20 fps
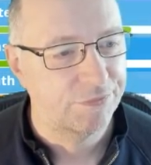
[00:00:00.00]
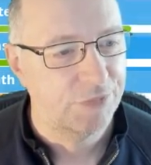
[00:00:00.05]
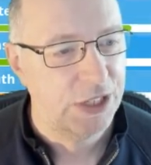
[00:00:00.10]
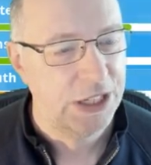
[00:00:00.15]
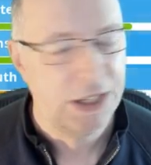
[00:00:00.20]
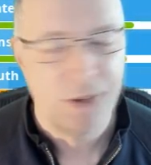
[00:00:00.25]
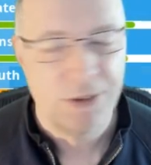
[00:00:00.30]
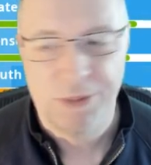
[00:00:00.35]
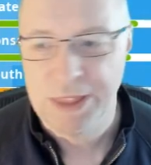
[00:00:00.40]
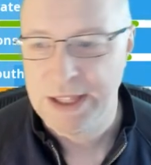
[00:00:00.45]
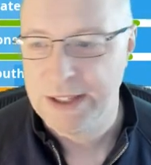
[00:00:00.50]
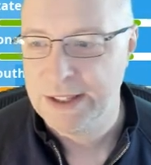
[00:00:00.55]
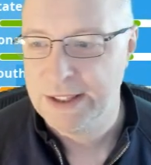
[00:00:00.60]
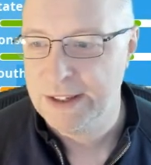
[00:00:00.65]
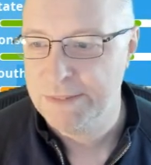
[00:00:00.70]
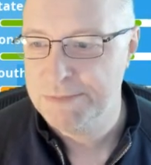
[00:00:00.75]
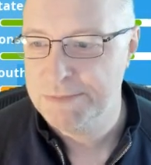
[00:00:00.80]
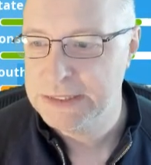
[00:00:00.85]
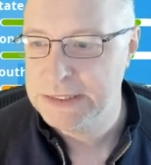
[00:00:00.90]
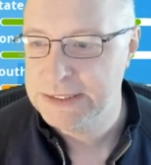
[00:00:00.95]
you know, that
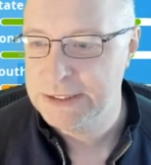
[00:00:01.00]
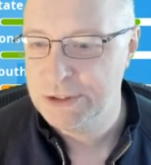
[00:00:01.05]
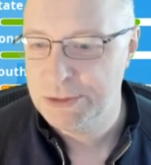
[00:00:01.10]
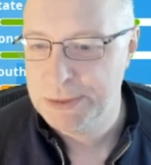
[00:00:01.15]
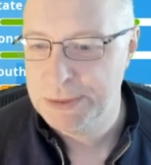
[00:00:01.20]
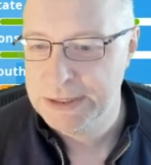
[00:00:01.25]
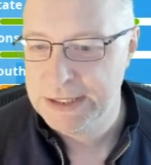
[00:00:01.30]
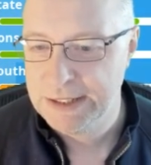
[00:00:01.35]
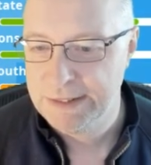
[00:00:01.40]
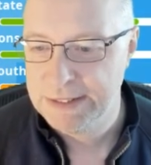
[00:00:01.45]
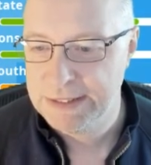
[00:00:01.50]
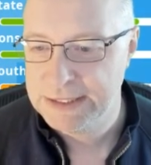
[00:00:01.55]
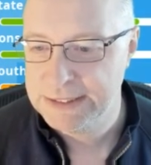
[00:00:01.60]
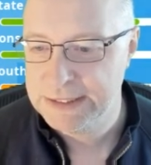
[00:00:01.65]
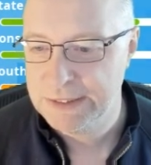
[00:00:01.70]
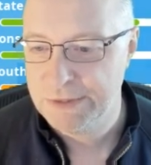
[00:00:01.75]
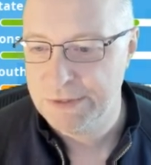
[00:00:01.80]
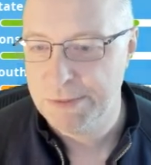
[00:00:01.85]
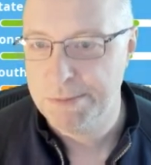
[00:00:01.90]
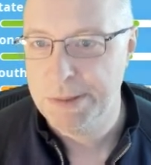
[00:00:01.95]
government seems to be tearing
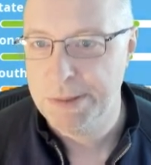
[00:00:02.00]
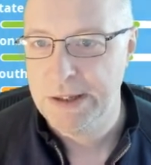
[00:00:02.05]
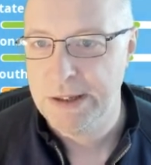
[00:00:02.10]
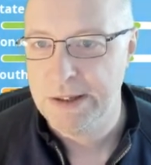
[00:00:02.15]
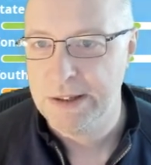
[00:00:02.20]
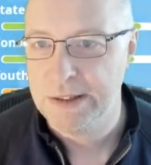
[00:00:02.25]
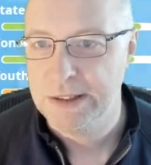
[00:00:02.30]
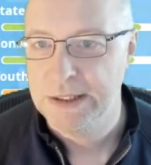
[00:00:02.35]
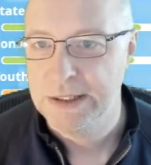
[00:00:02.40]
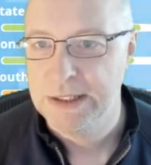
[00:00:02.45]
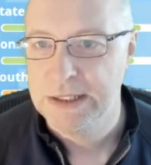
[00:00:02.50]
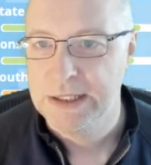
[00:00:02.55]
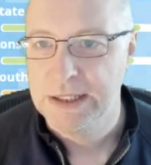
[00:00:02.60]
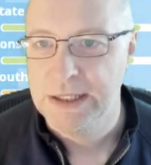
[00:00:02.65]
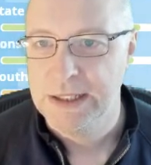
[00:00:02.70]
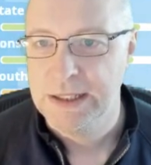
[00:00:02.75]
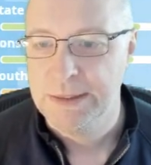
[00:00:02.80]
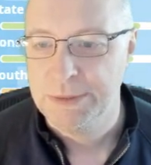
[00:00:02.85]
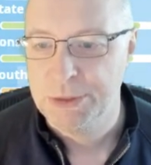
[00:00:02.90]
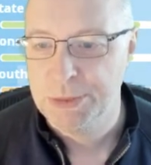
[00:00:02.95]
itself apart.
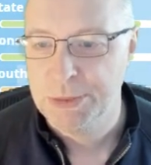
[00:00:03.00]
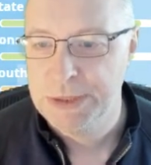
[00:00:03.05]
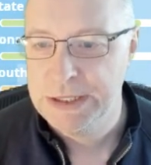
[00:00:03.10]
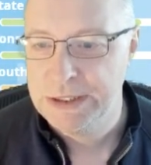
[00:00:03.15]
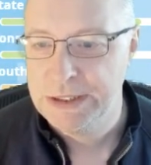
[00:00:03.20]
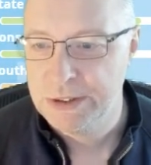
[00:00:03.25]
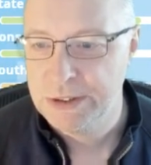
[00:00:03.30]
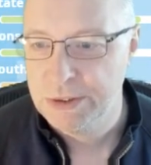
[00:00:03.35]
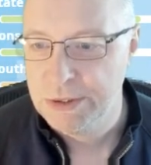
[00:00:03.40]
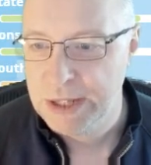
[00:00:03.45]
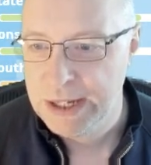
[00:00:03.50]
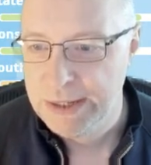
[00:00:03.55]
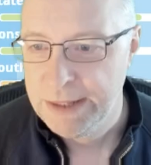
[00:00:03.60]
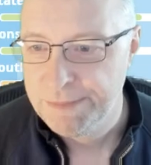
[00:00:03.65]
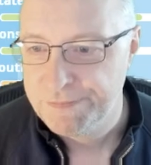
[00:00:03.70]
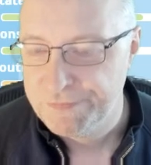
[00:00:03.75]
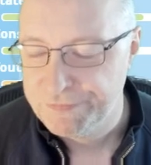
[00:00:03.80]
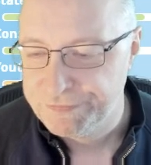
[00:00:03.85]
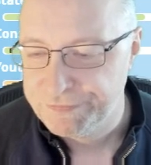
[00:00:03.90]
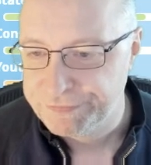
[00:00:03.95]
So we need to do that.
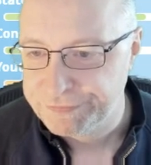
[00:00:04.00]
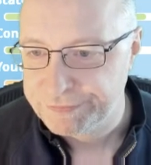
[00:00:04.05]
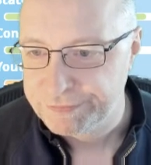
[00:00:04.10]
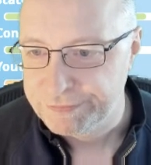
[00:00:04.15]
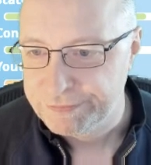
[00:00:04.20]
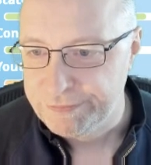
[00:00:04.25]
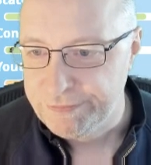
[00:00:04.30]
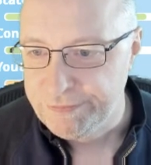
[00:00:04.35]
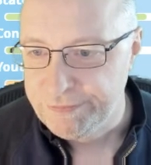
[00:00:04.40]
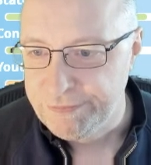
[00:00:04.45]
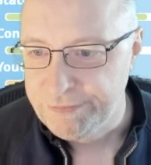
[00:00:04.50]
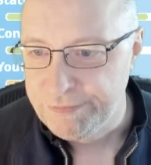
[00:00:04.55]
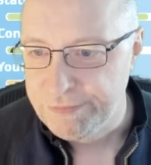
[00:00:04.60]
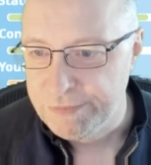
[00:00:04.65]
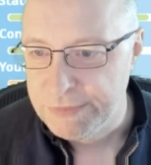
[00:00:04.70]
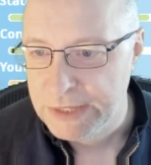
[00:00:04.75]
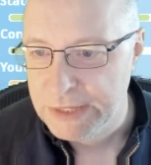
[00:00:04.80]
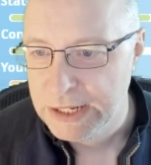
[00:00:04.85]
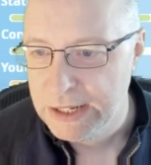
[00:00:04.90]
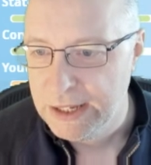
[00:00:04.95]

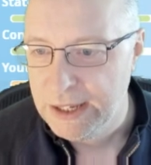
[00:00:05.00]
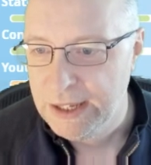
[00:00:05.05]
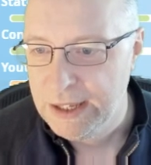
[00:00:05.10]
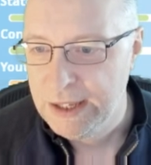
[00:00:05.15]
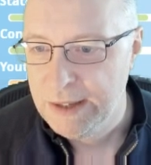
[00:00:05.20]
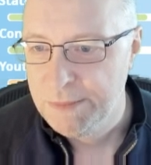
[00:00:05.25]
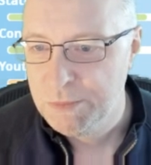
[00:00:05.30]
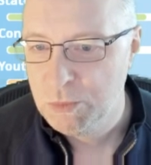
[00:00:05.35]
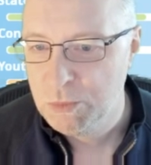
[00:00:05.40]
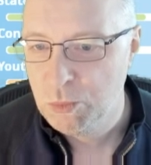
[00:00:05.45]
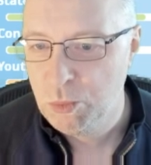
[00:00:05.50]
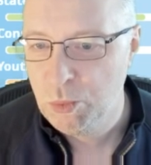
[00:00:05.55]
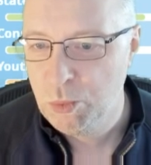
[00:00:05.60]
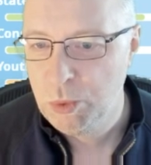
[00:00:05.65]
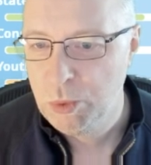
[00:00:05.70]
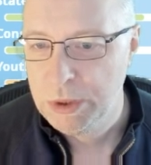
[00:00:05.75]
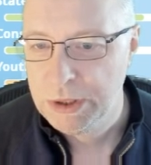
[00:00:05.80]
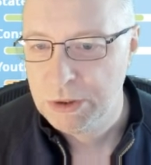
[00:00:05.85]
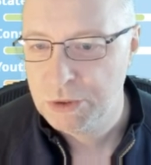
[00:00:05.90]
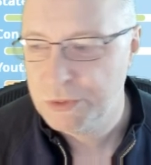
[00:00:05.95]

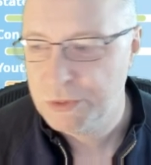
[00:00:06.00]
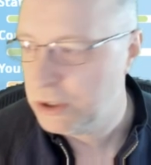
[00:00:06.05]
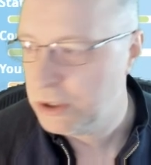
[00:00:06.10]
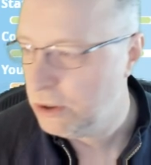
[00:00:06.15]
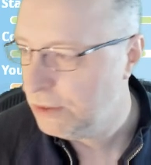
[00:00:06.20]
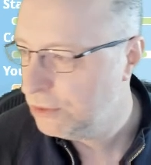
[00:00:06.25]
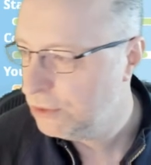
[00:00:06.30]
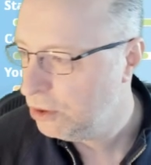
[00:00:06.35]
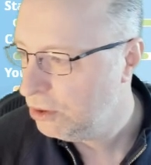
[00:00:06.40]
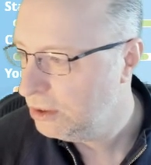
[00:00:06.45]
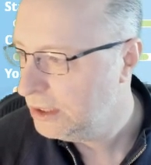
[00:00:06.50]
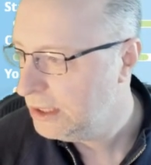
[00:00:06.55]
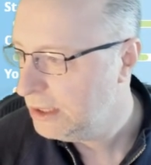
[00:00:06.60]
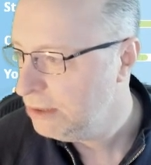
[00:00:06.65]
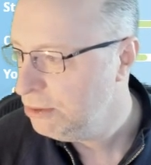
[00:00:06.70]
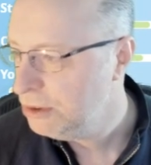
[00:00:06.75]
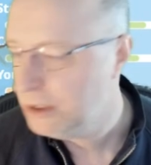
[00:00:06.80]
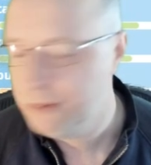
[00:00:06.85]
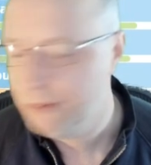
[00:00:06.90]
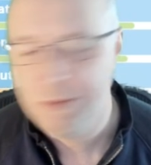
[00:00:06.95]
What else have I got? I've got a
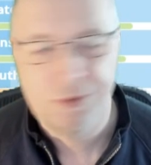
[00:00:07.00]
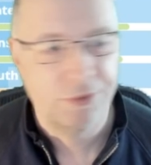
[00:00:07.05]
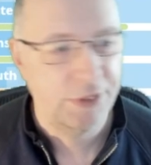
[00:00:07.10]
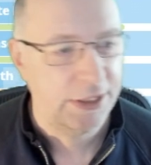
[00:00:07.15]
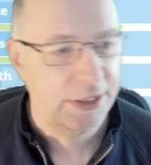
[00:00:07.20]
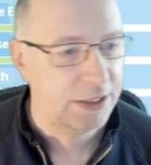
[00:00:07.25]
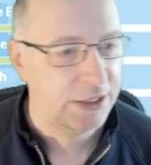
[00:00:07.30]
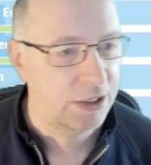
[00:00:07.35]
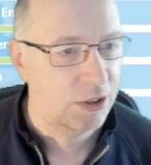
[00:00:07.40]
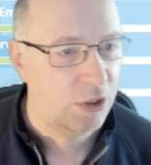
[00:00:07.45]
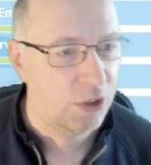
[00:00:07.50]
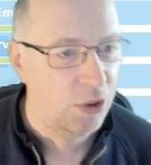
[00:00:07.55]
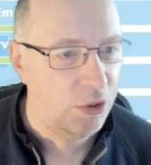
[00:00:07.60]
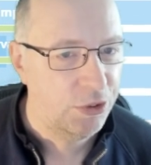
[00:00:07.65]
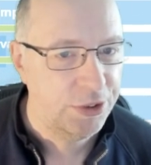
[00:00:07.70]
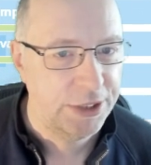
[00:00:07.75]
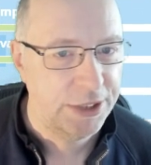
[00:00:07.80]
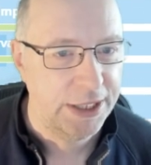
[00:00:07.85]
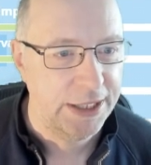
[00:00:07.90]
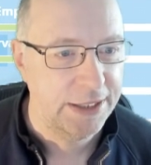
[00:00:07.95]
load of like
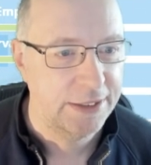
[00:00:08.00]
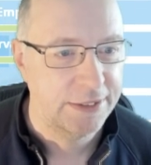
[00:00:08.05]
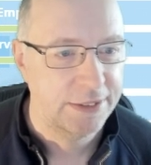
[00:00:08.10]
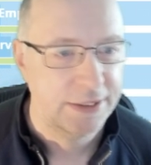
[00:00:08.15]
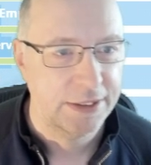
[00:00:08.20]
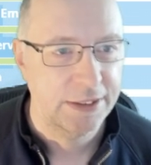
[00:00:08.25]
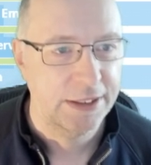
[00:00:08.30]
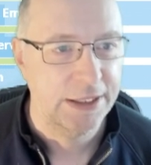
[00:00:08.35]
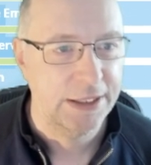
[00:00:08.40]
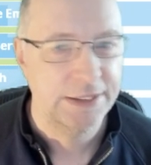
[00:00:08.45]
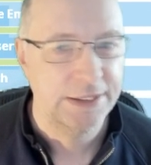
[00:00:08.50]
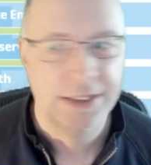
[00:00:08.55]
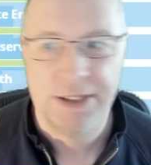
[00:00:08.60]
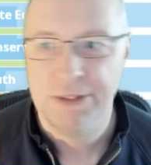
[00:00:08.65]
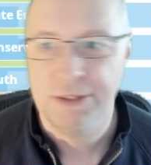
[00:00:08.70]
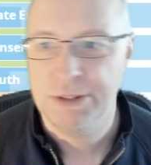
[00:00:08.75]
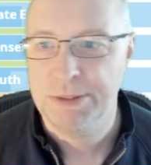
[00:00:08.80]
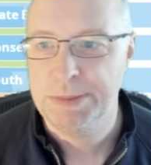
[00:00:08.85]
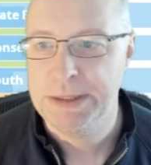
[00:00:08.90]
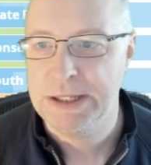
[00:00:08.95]
content that is
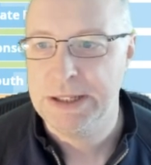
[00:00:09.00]
going to